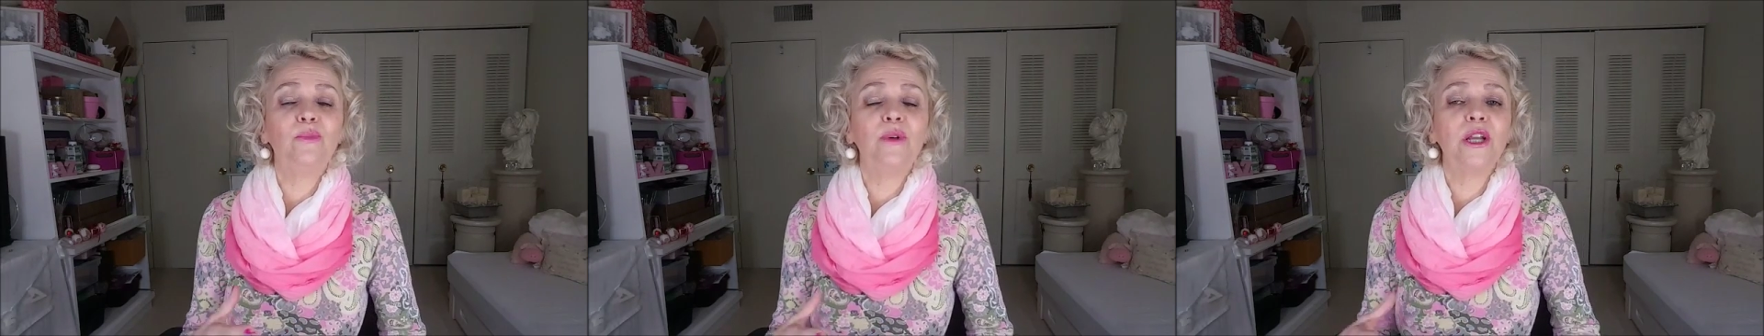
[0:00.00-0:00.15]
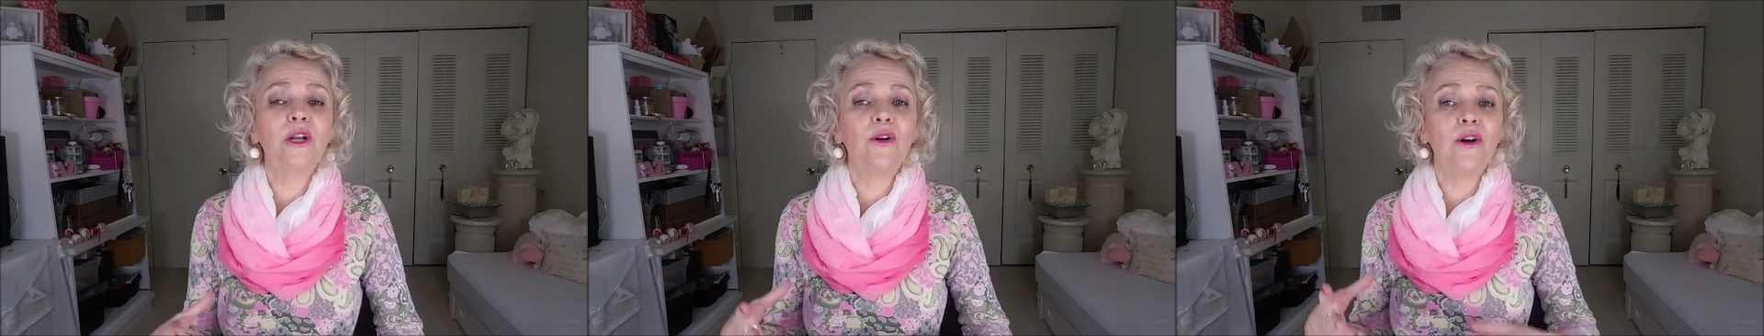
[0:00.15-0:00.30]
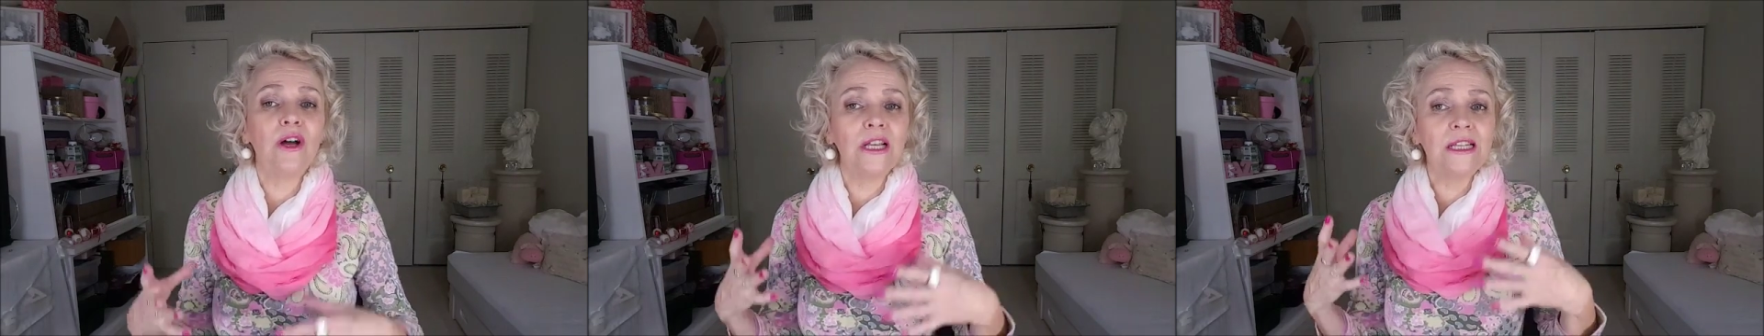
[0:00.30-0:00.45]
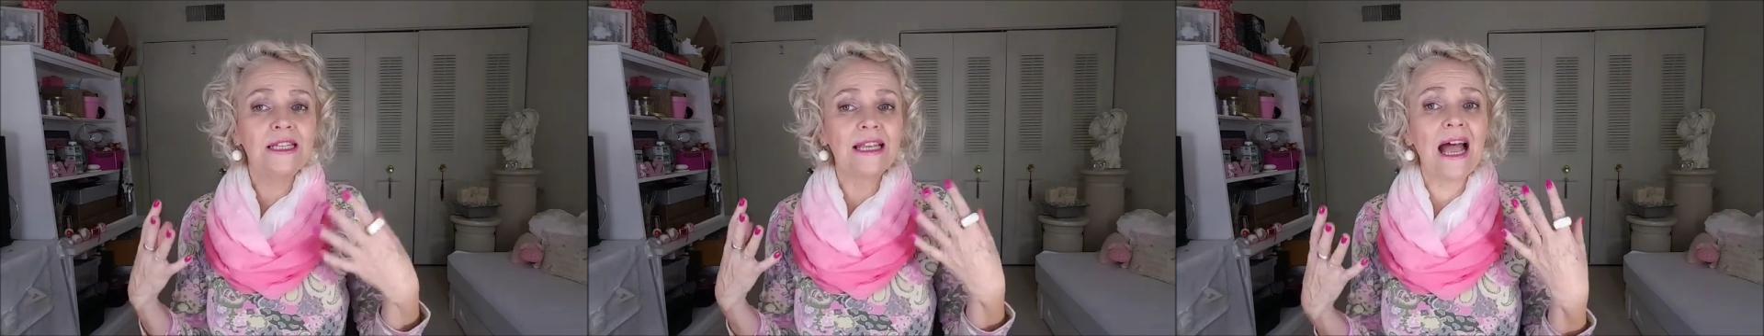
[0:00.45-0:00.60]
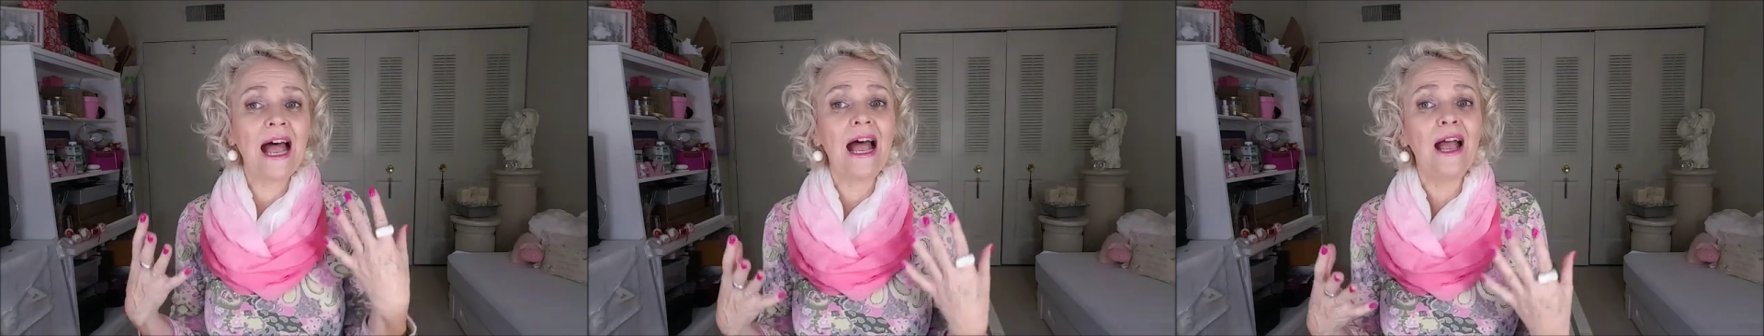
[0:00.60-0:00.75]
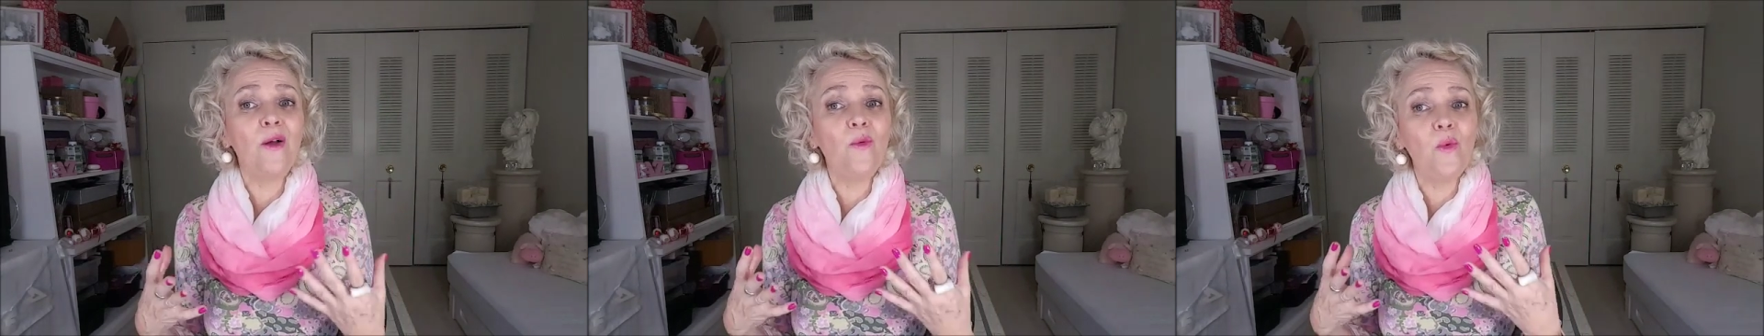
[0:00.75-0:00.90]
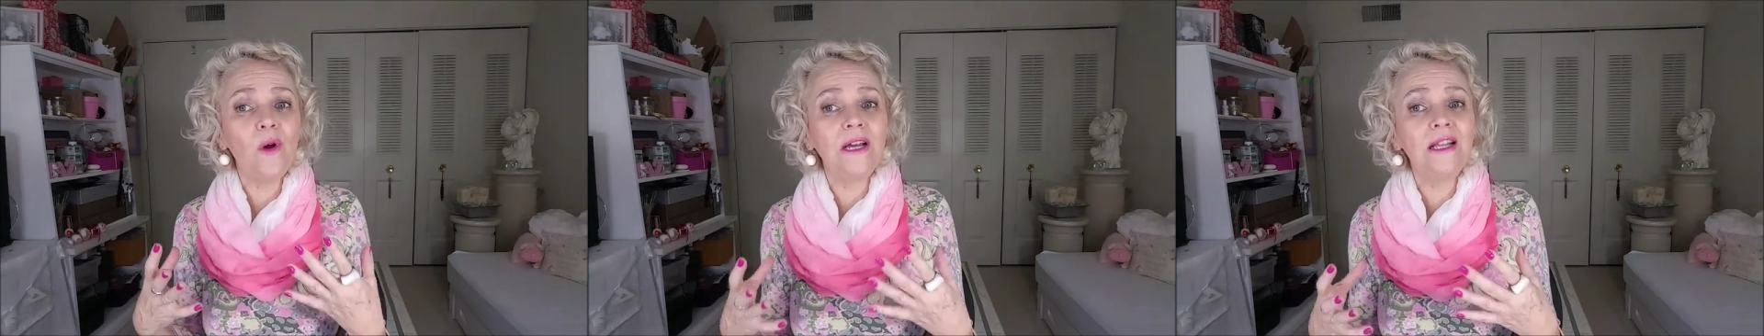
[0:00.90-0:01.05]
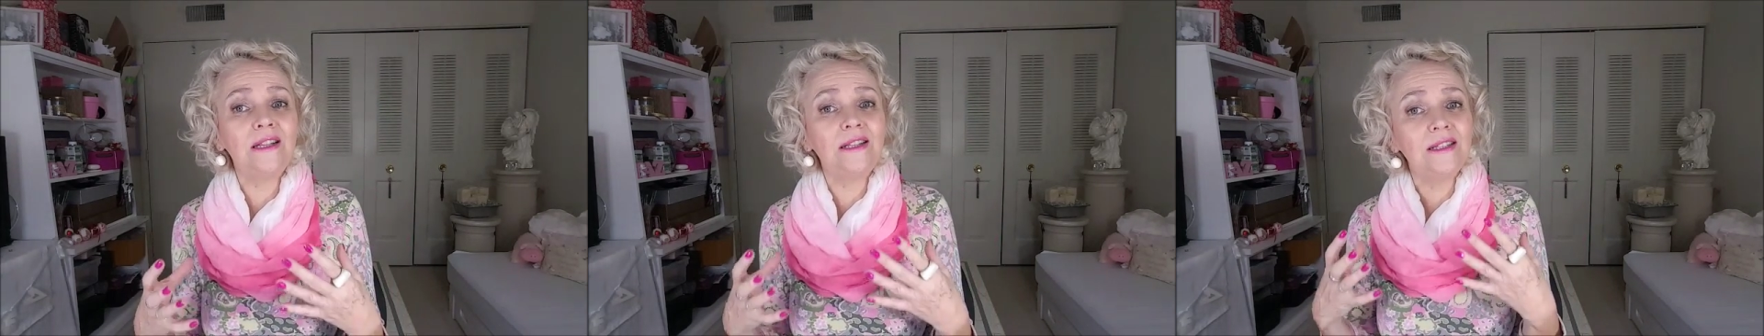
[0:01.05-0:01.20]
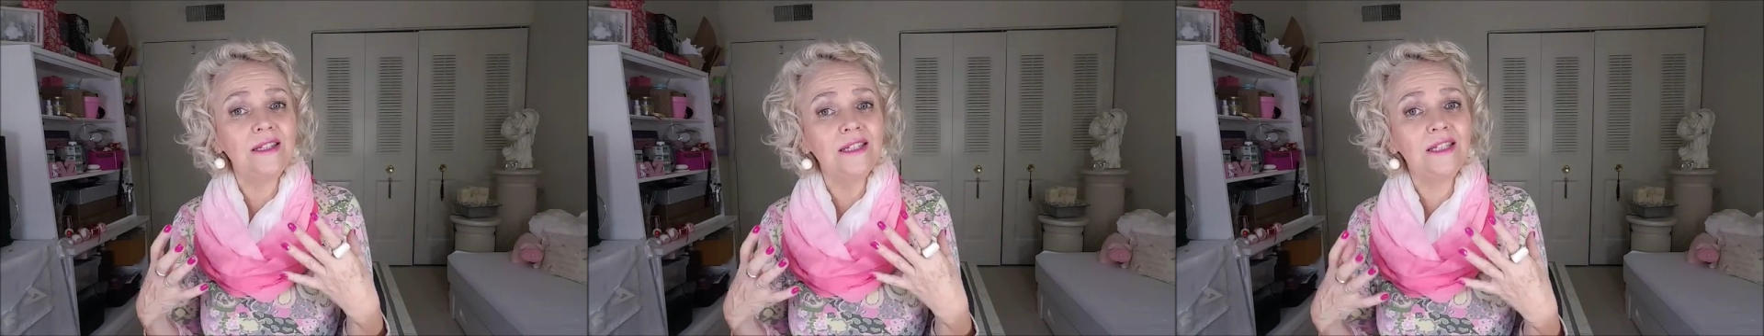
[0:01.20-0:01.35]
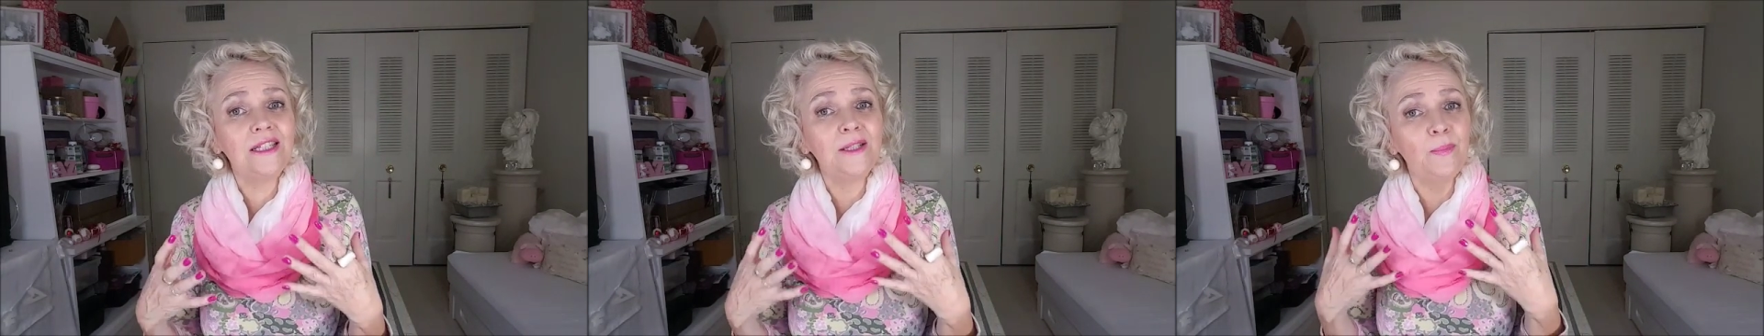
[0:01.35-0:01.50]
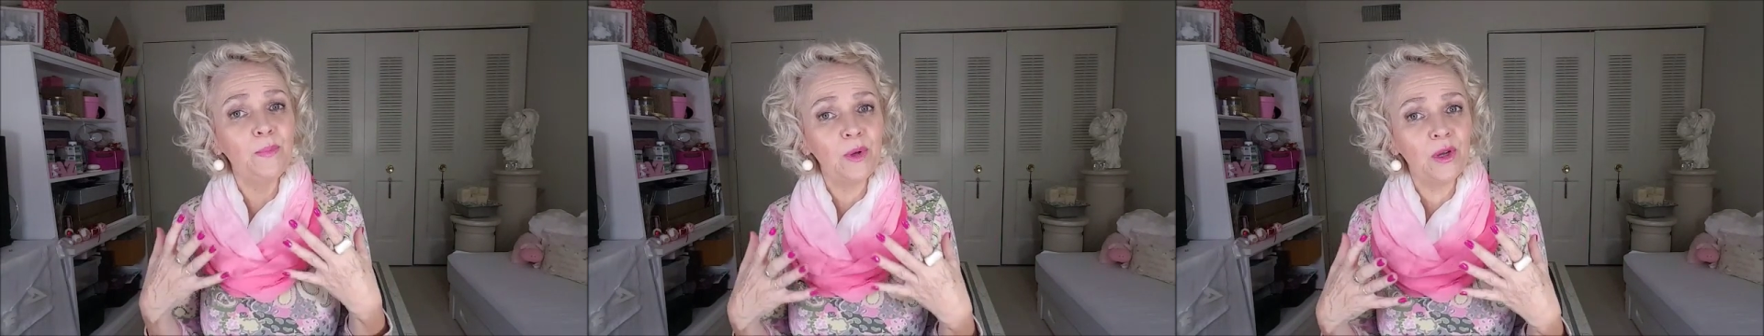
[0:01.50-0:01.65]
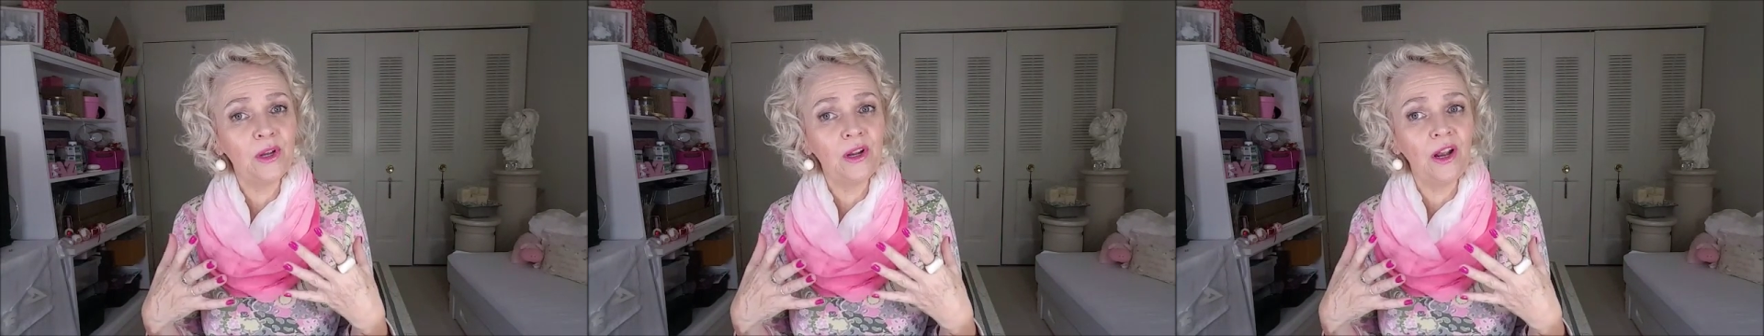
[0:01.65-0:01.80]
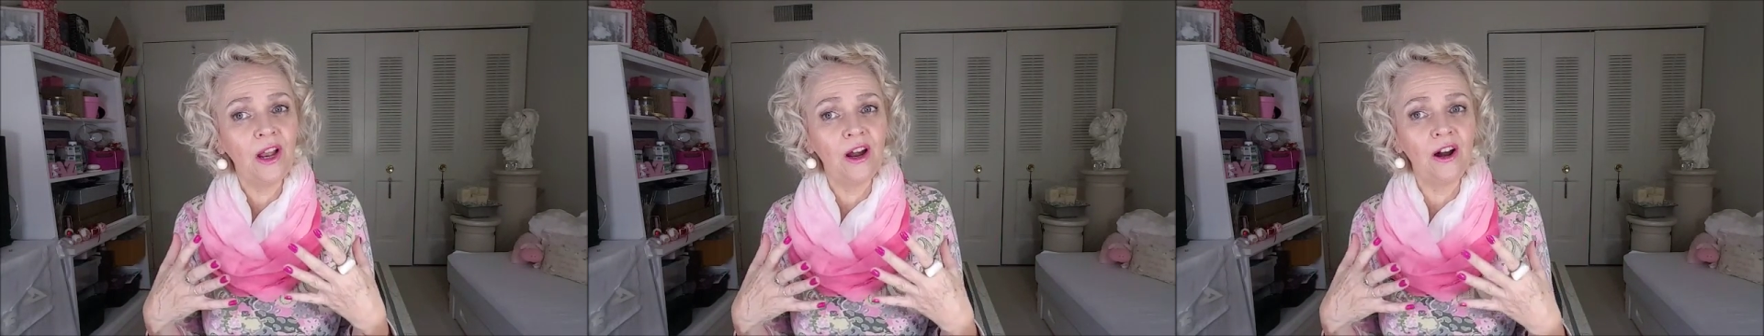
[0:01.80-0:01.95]
because I want this
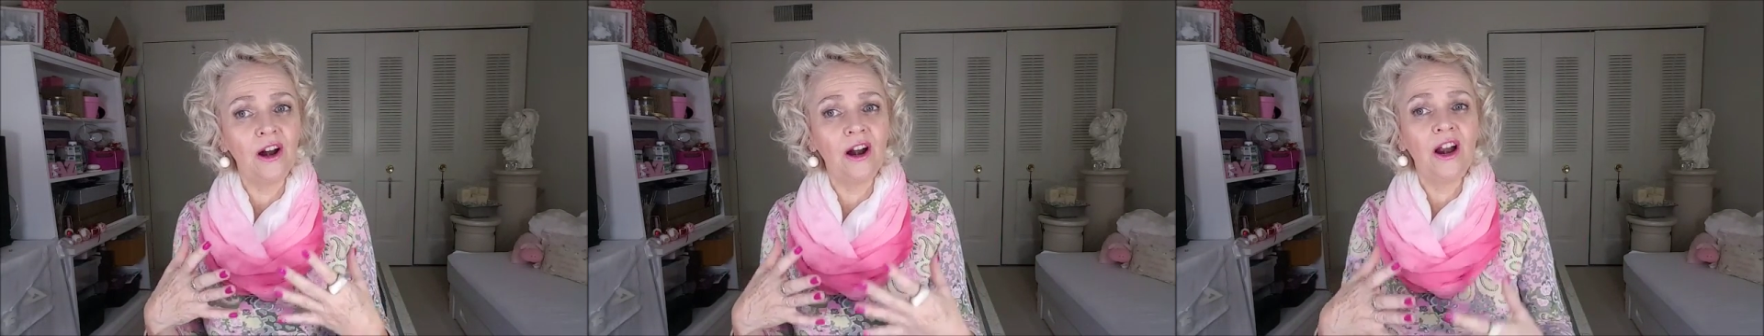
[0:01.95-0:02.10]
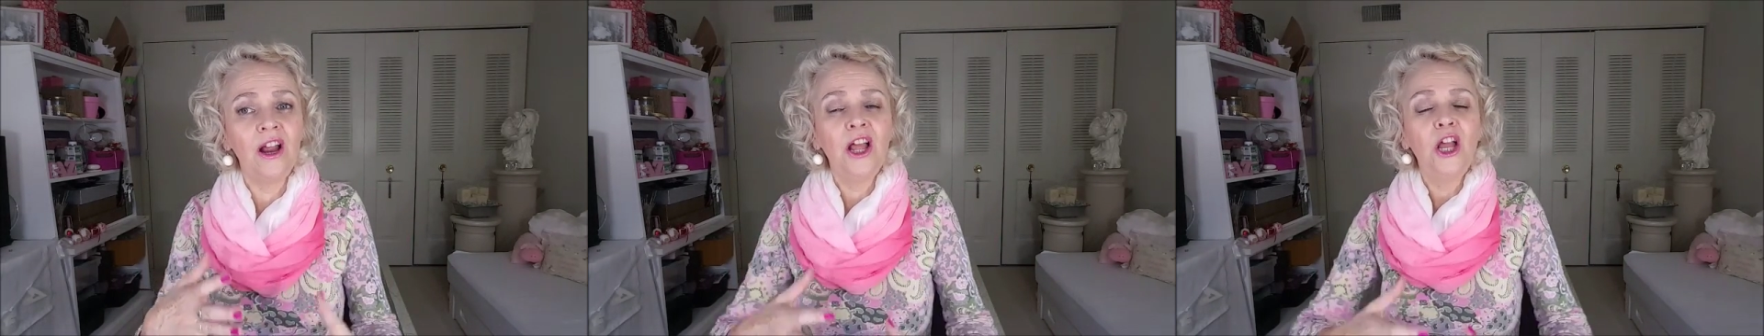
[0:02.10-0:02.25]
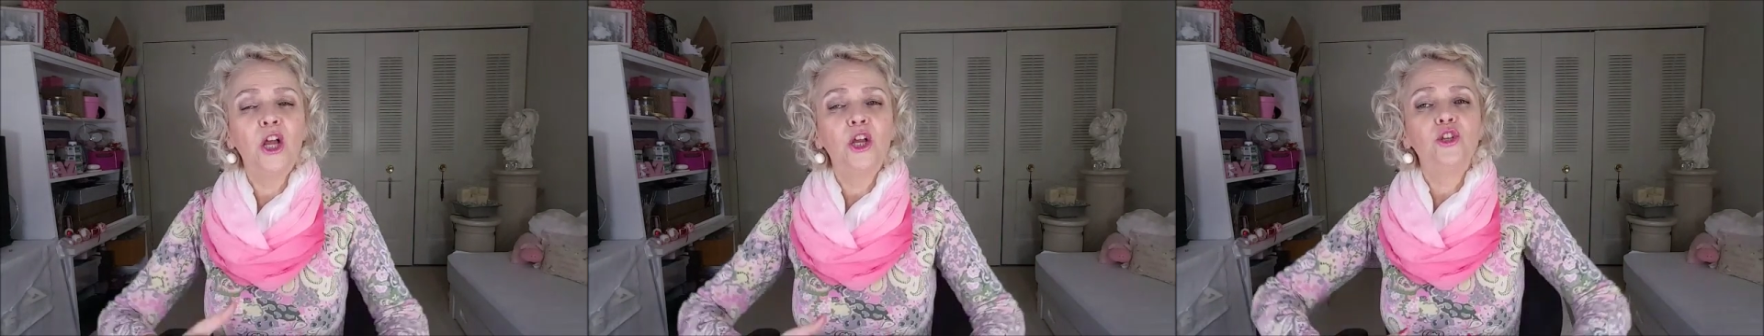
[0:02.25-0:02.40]
pillar